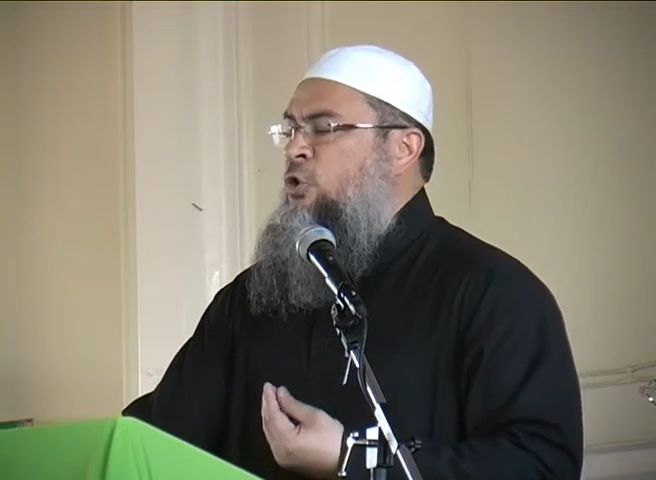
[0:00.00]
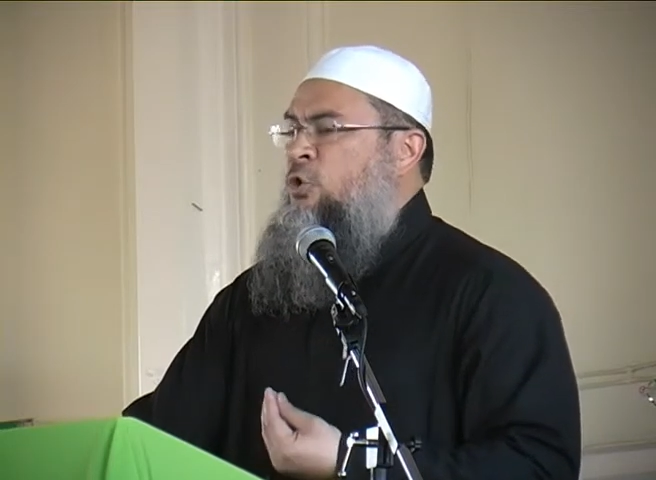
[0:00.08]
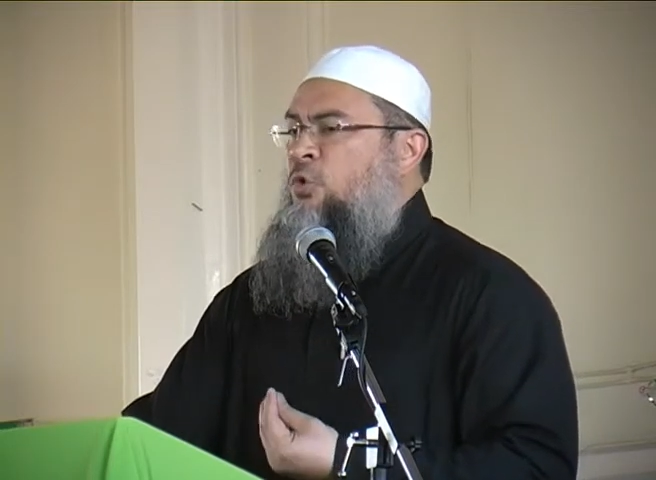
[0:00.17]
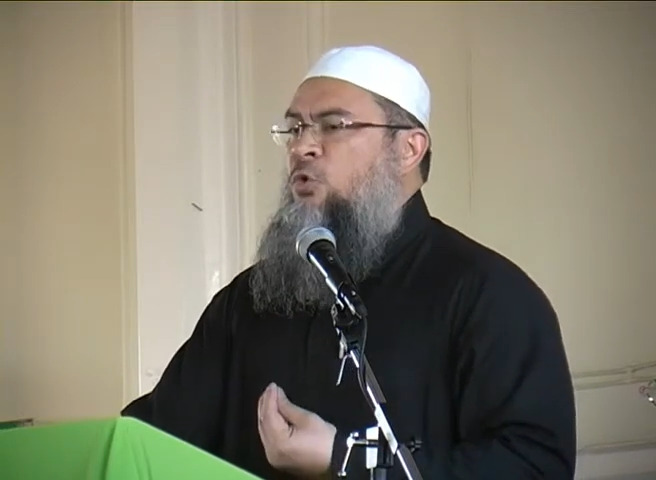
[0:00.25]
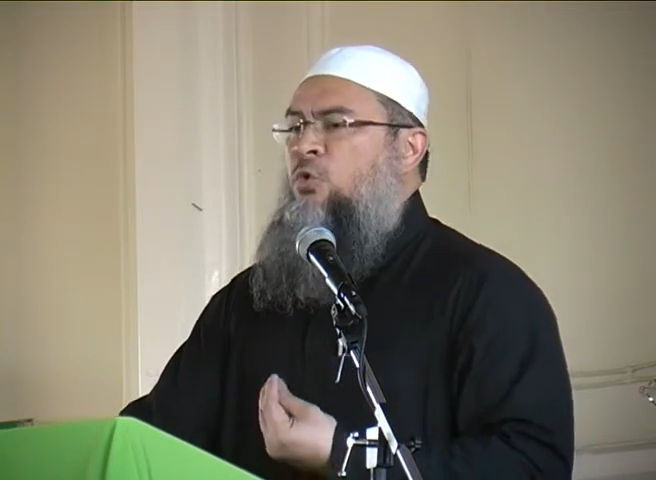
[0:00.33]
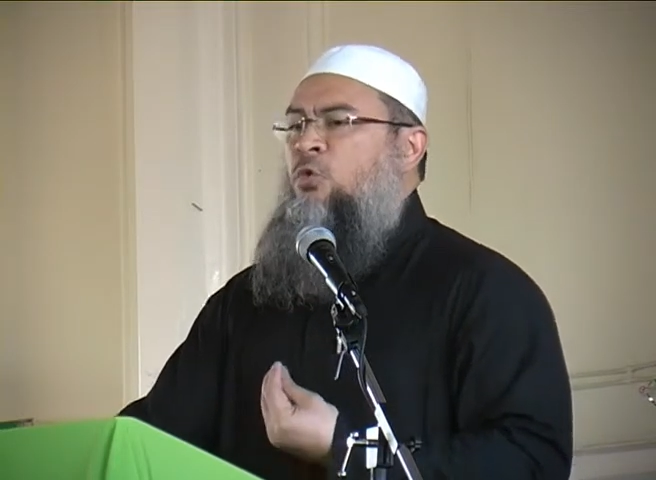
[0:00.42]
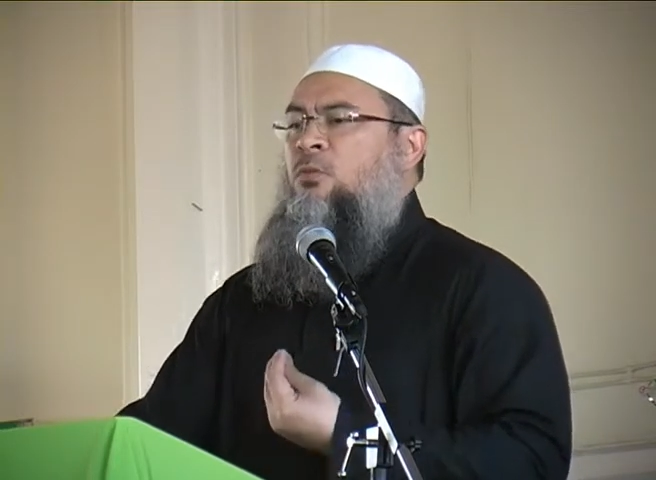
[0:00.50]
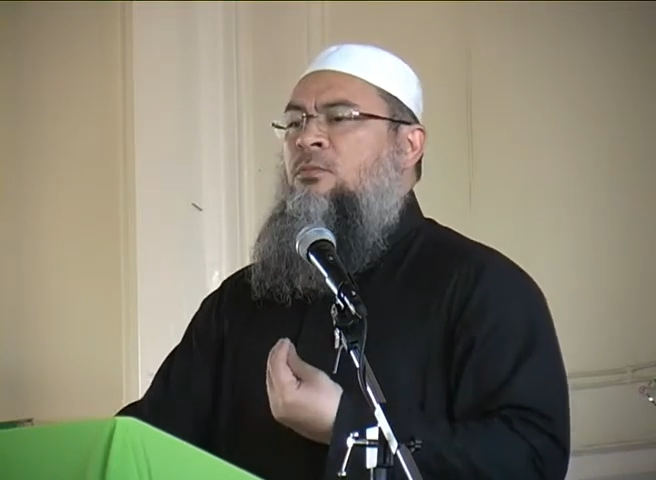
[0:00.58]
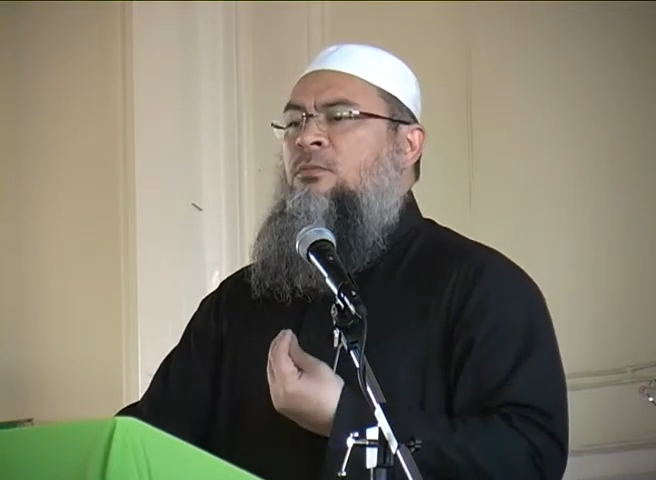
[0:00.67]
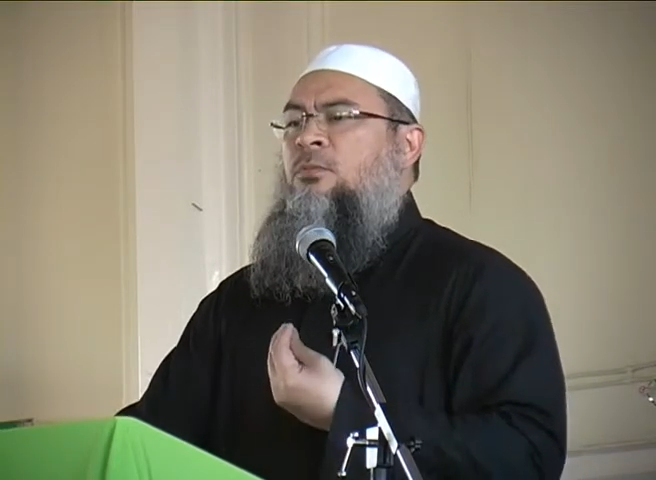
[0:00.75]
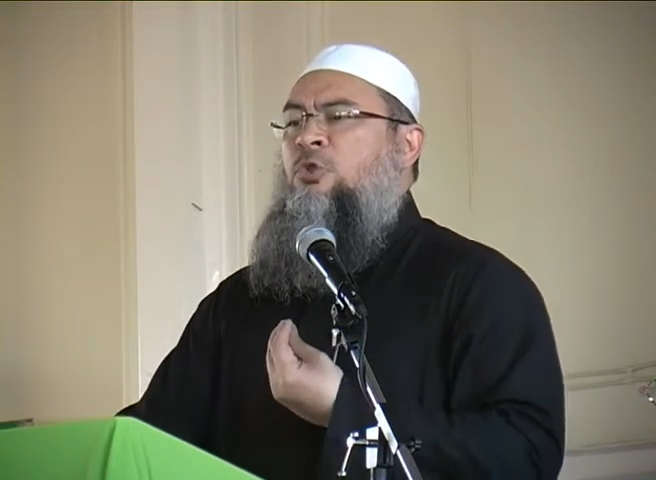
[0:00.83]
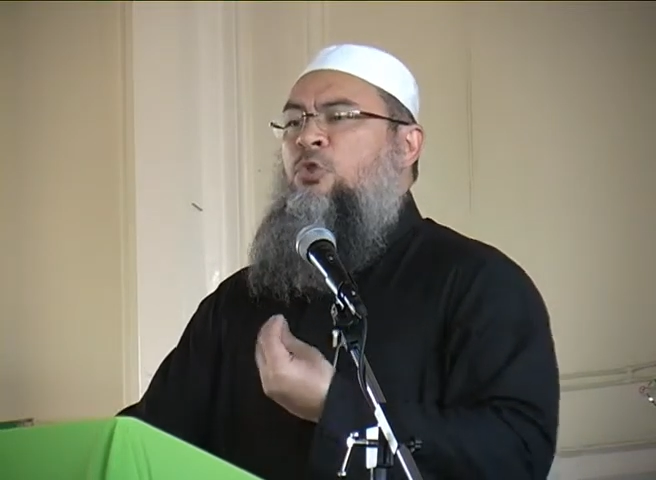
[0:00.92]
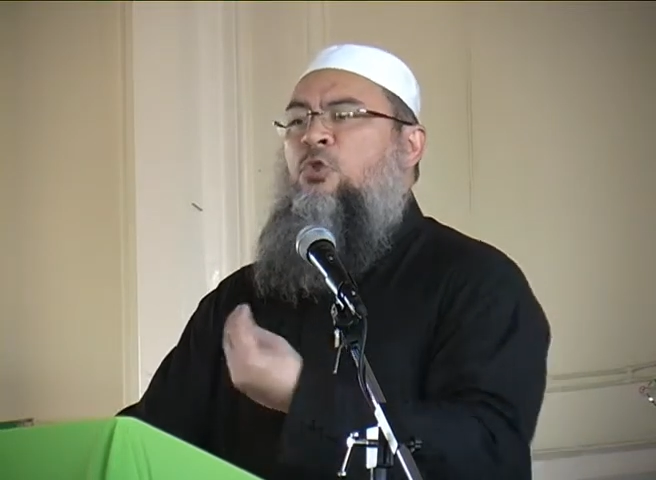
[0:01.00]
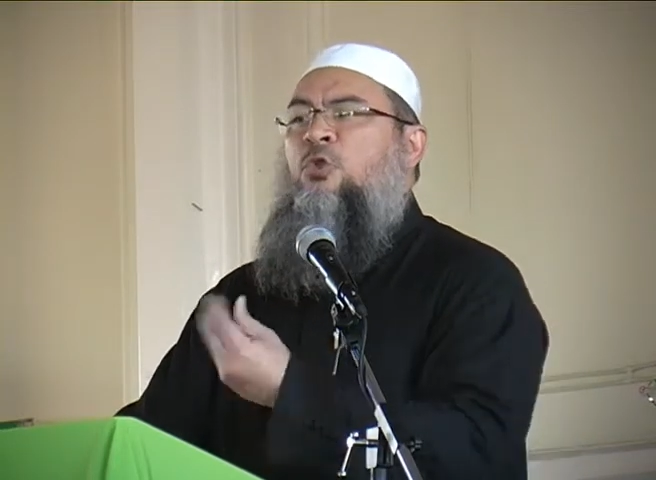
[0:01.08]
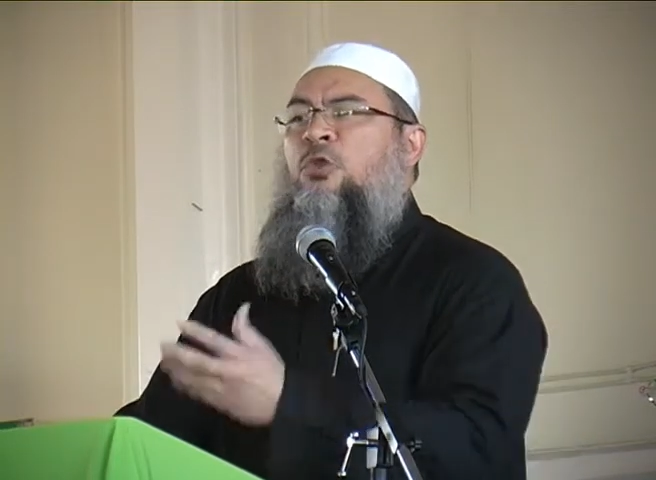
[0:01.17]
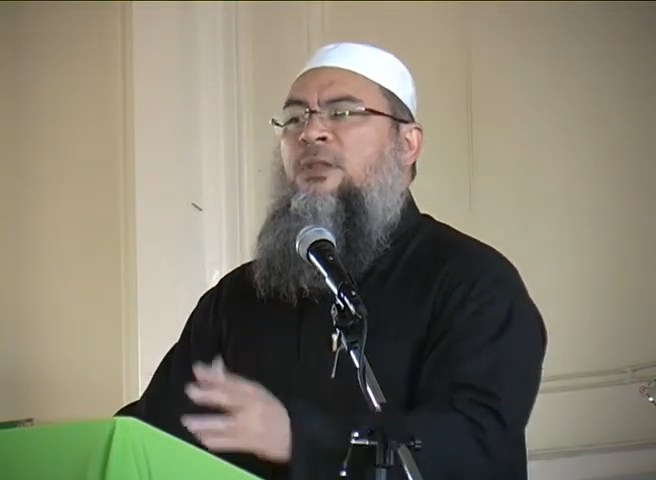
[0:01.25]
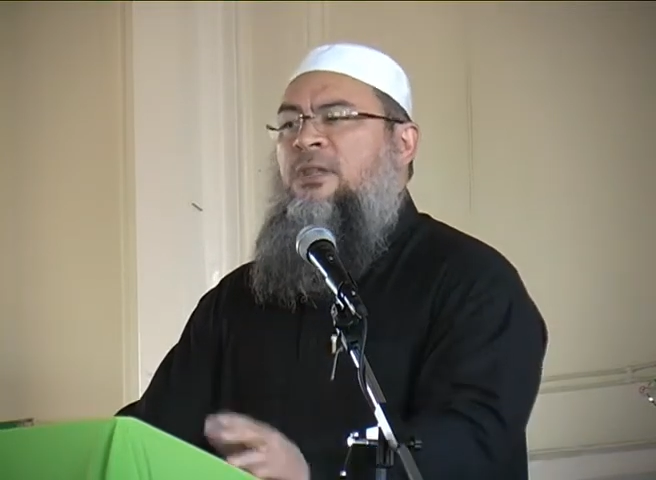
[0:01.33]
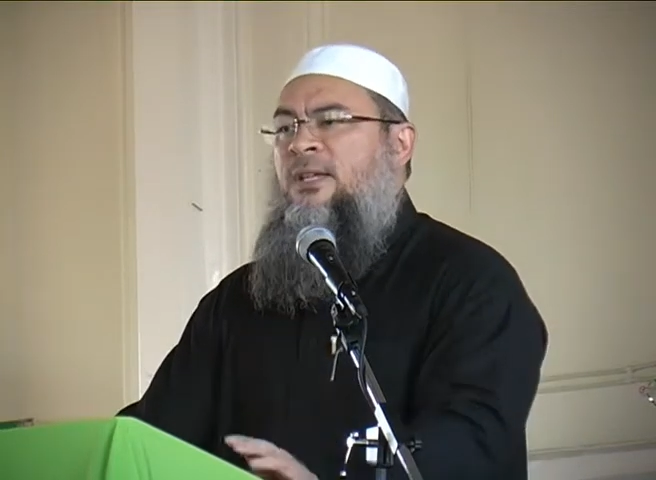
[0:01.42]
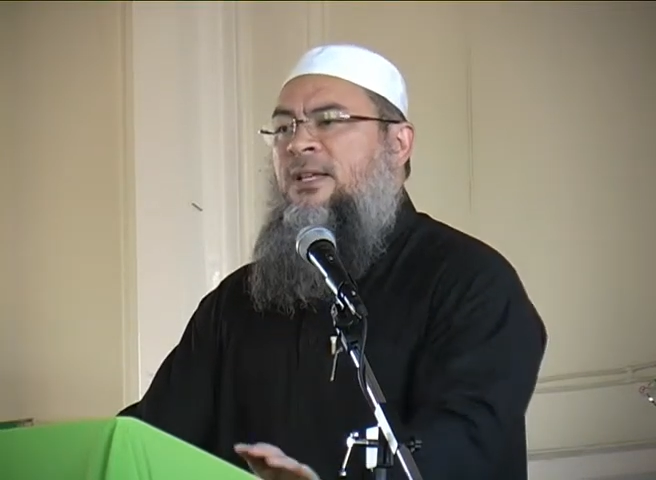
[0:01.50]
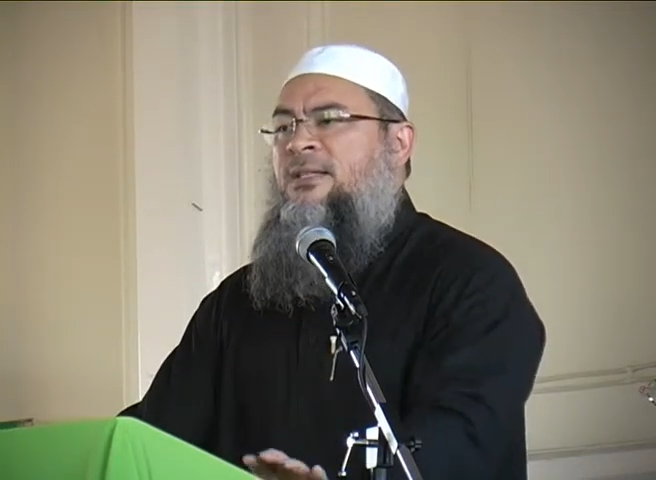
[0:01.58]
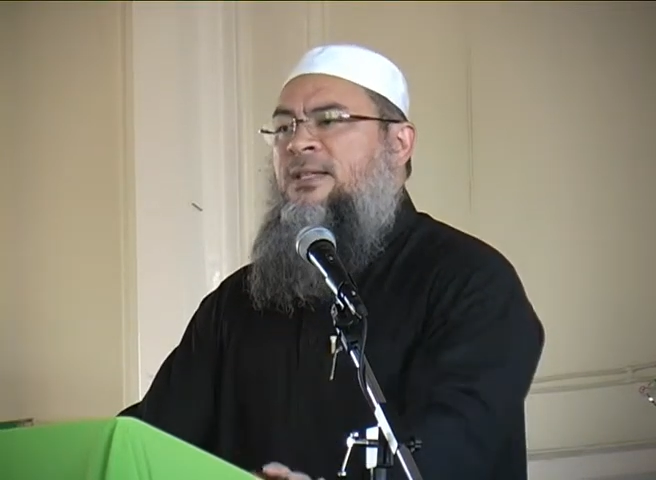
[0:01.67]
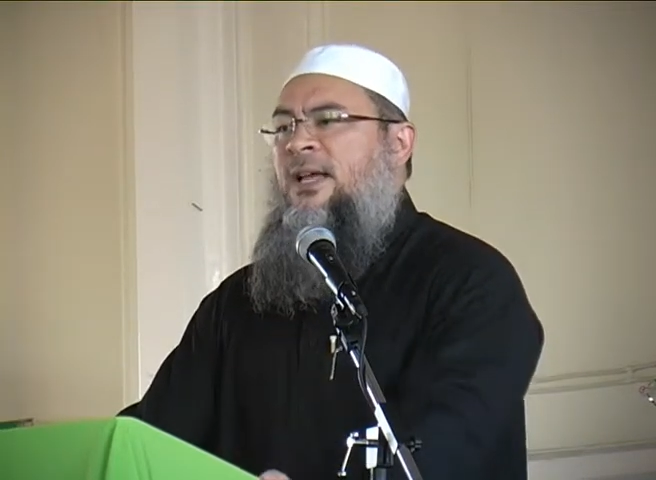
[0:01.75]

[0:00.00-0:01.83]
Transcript: to do good things